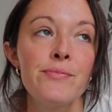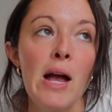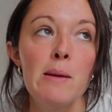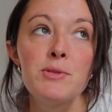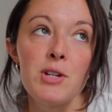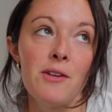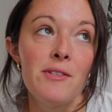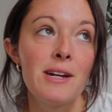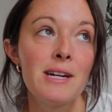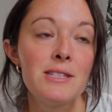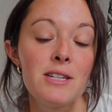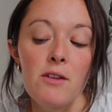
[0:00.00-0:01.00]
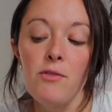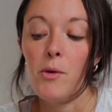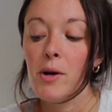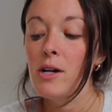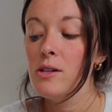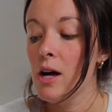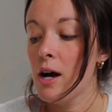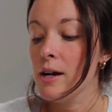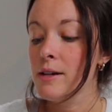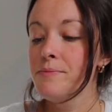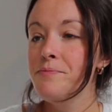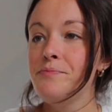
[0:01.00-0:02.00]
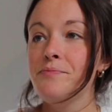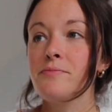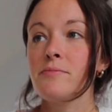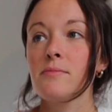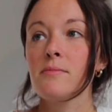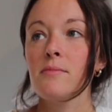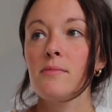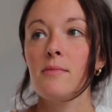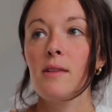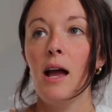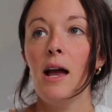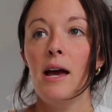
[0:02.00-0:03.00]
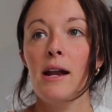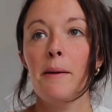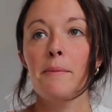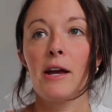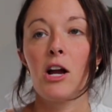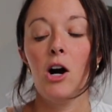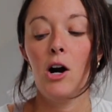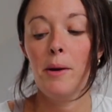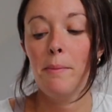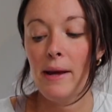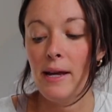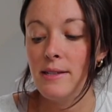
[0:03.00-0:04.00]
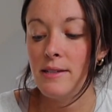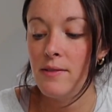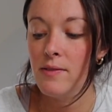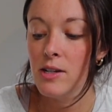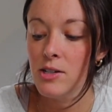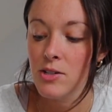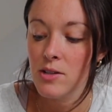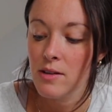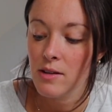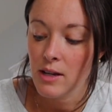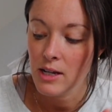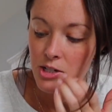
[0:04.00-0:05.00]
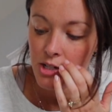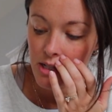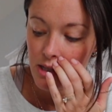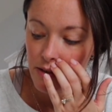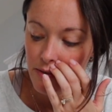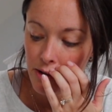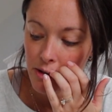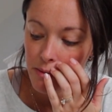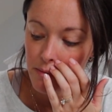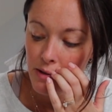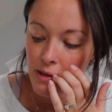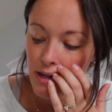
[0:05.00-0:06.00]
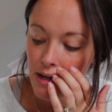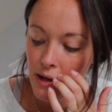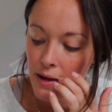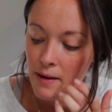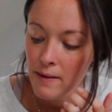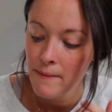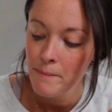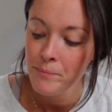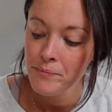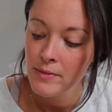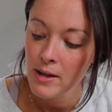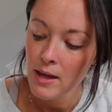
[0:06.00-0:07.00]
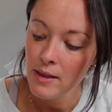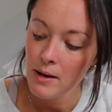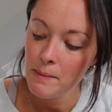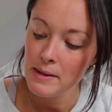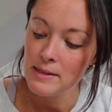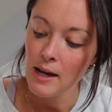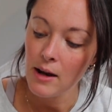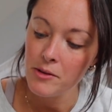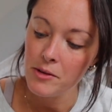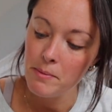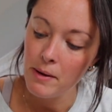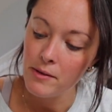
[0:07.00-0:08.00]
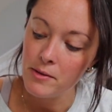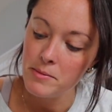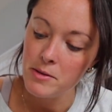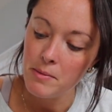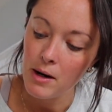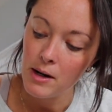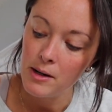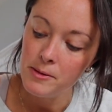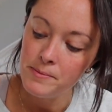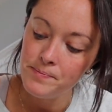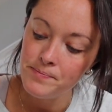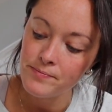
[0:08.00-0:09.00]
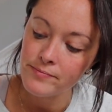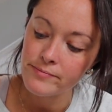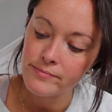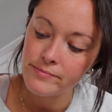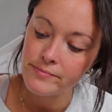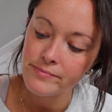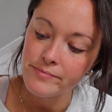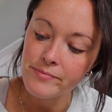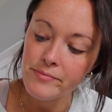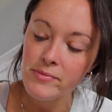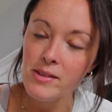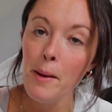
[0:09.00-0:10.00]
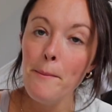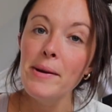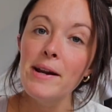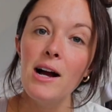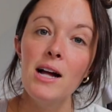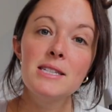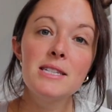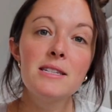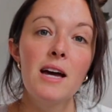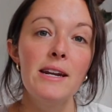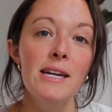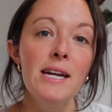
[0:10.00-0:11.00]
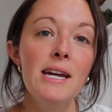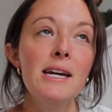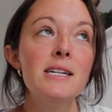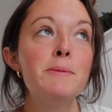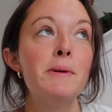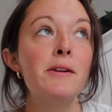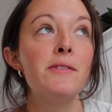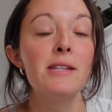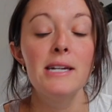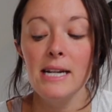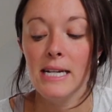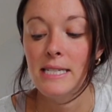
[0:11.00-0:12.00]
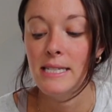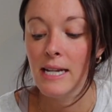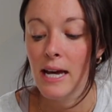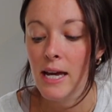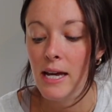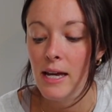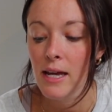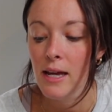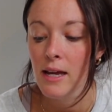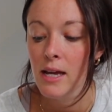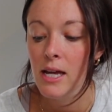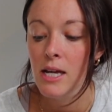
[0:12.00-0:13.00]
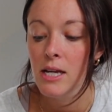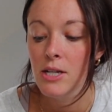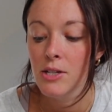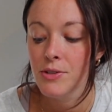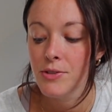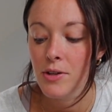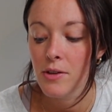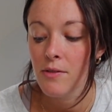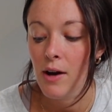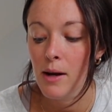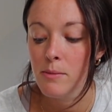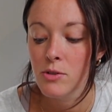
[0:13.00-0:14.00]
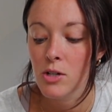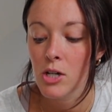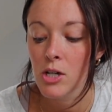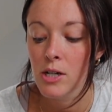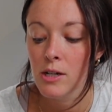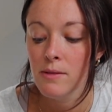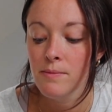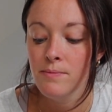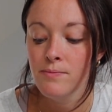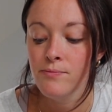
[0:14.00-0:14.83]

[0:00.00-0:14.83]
I'm starving. It's like 4 o'clock and I'm like on pace to finish the kitchen and living room for the day, and then I'm gonna tackle the bedroom tomorrow. But it got sunny. It's been a really nice day, so the vibes are good.